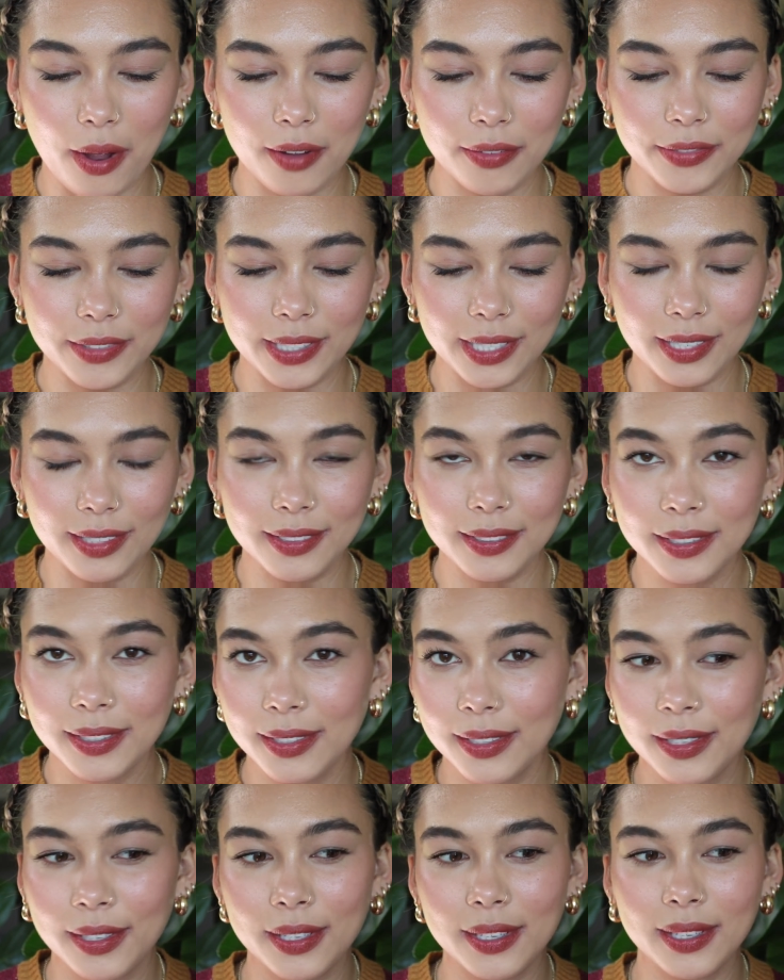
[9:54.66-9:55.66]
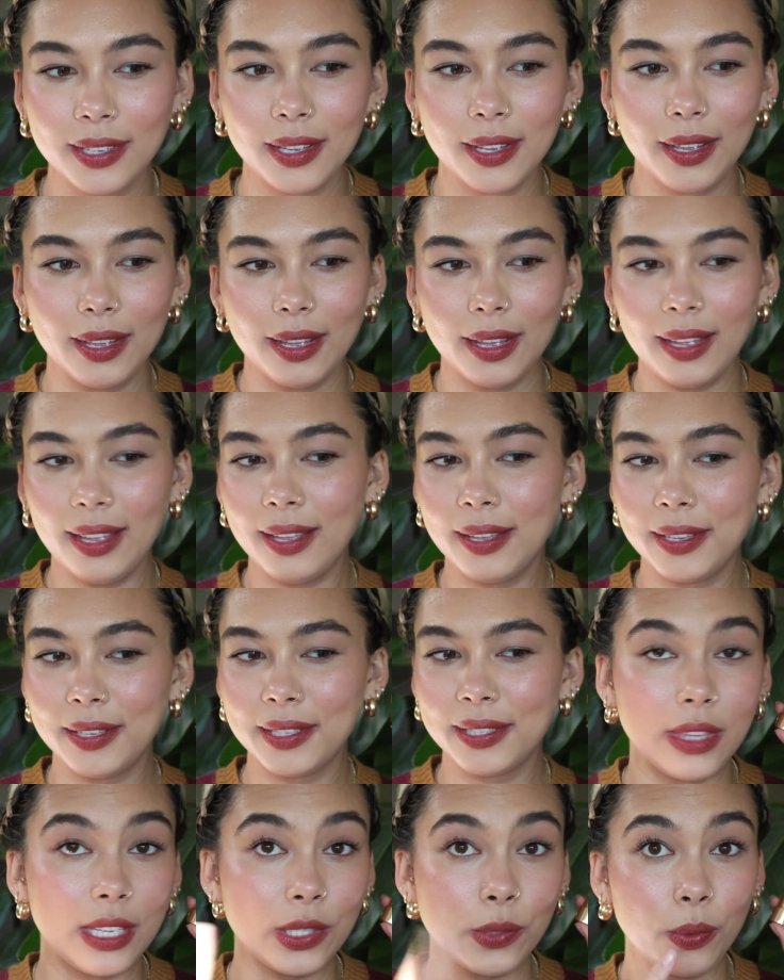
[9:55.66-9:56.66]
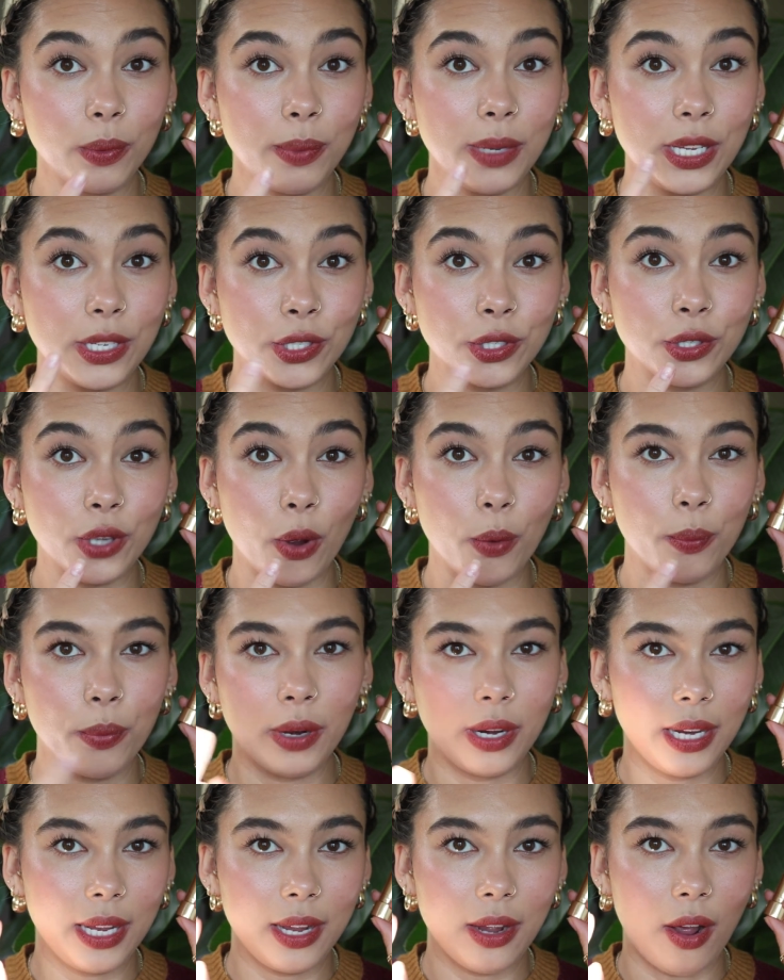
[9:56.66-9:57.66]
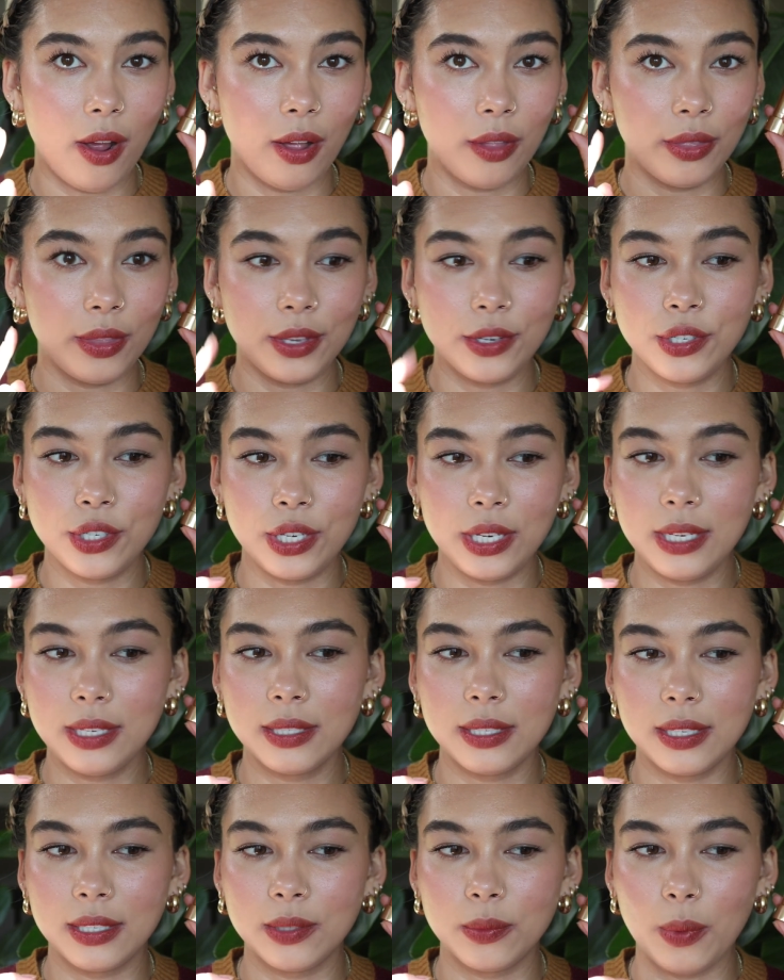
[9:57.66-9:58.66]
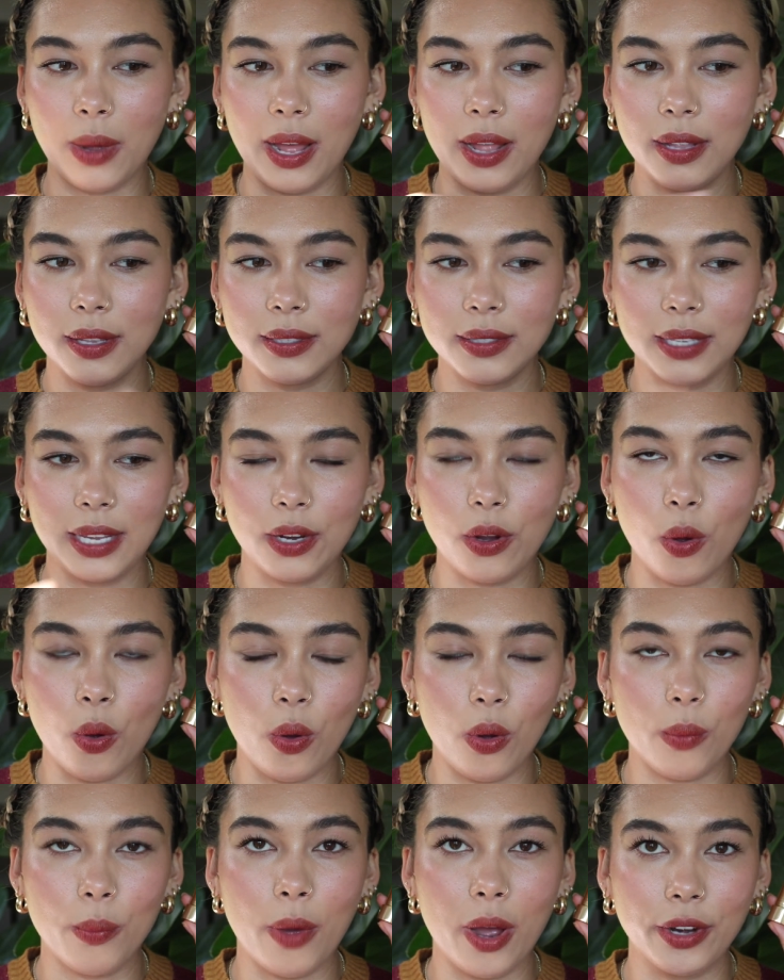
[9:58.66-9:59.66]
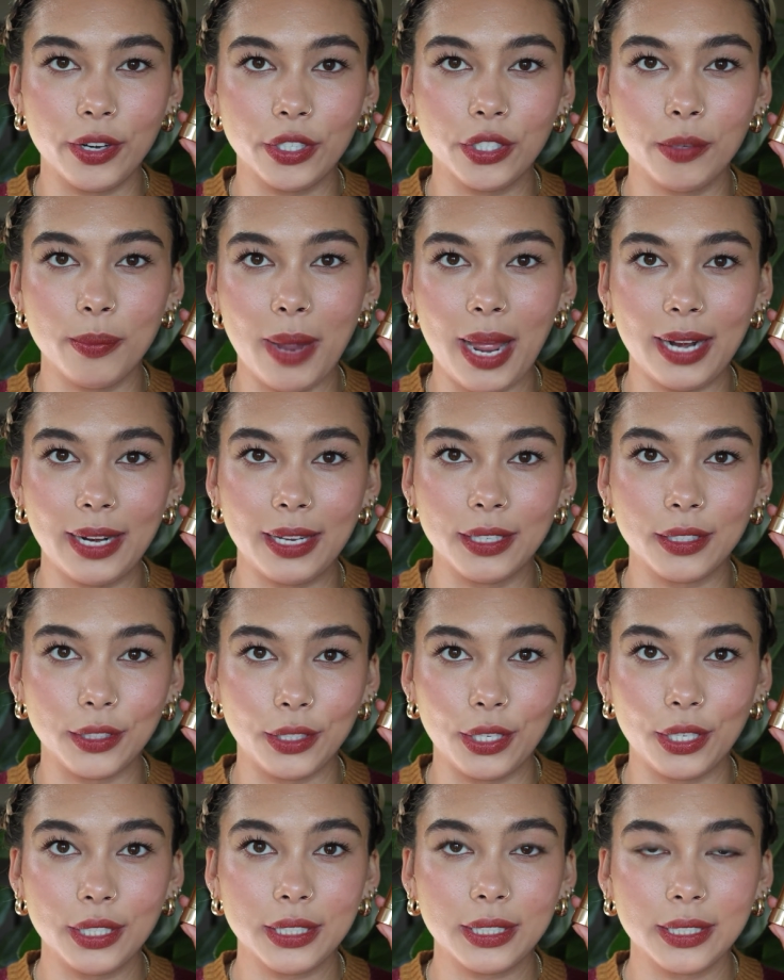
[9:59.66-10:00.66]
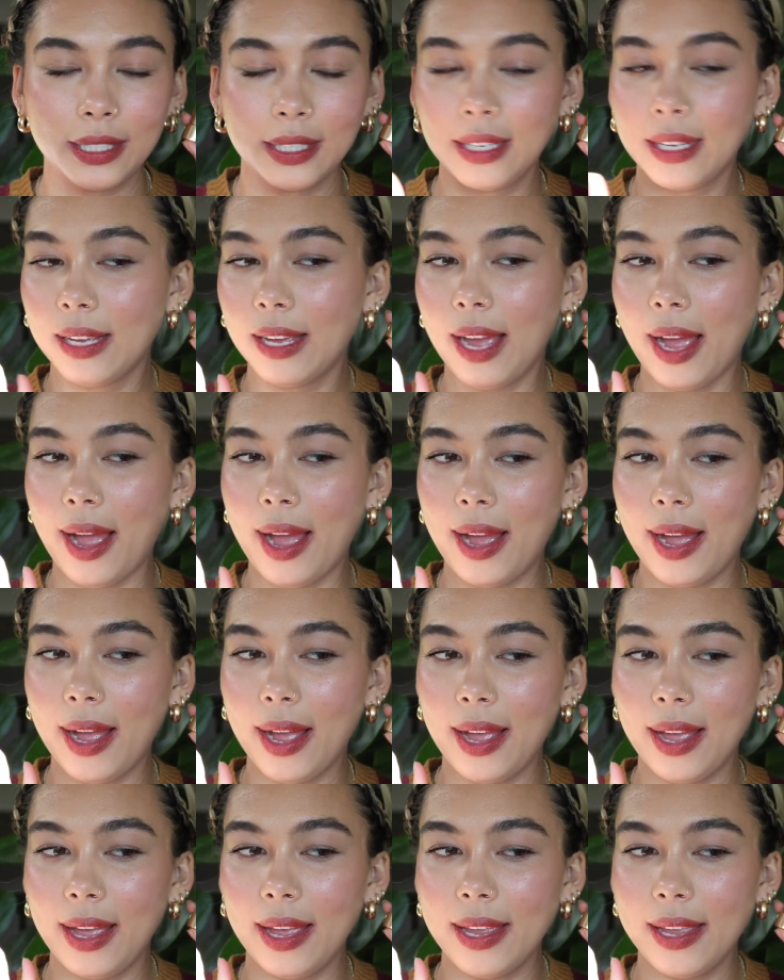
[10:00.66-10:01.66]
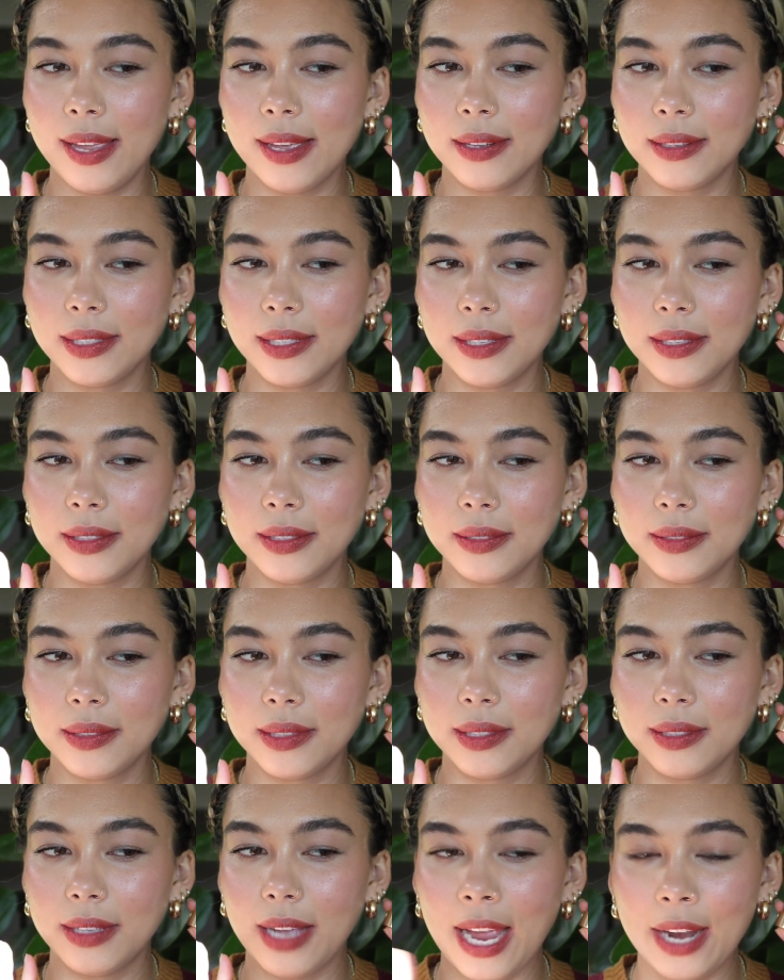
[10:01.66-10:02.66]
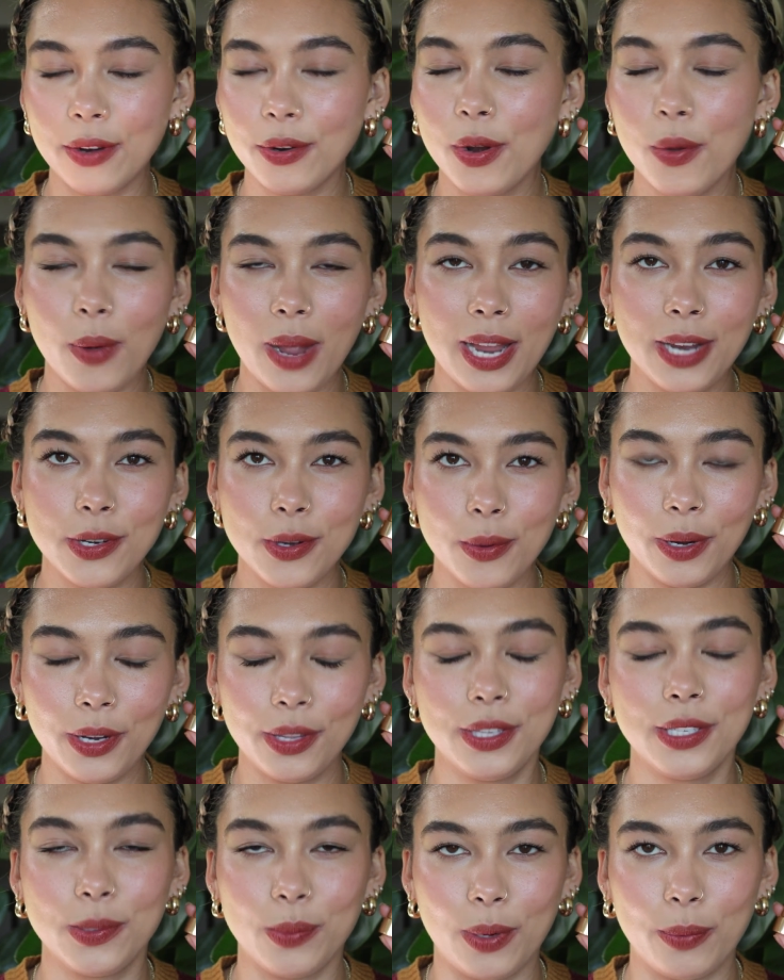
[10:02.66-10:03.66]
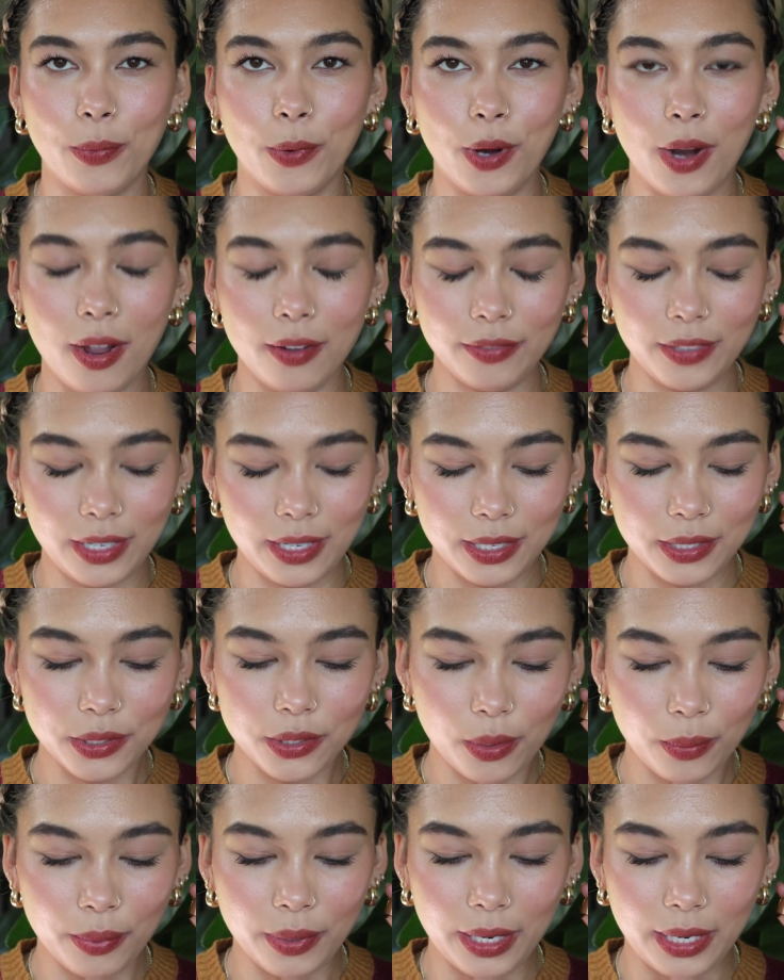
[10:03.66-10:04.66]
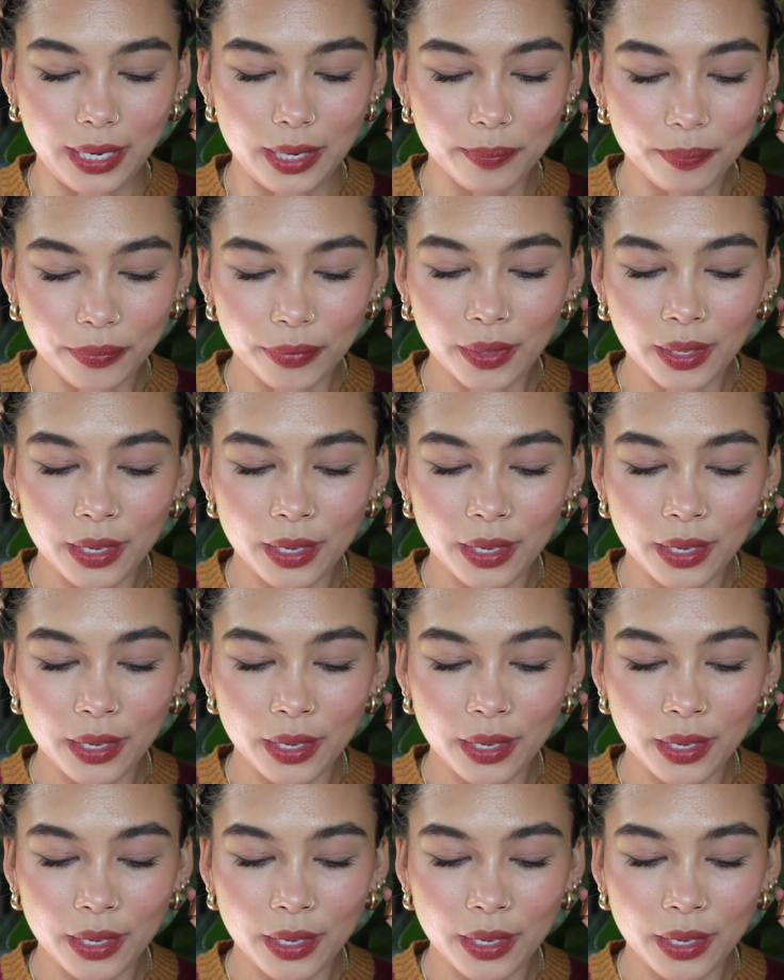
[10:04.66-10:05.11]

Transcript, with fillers: often. This would be so pretty on the cheeks as well as like a whole monochromatic look. I don't know why wear this one more often. It's so pretty.